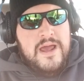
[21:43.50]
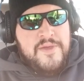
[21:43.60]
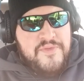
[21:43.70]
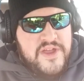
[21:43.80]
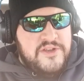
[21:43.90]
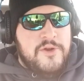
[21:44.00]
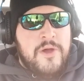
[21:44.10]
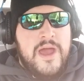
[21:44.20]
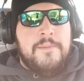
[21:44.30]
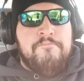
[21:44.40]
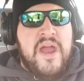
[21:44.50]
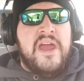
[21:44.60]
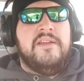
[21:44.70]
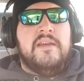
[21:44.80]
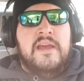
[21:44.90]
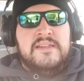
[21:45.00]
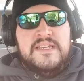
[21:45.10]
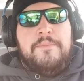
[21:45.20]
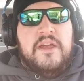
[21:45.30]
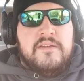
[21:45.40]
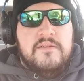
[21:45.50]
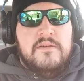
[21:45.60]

And then you had Bant and Simic.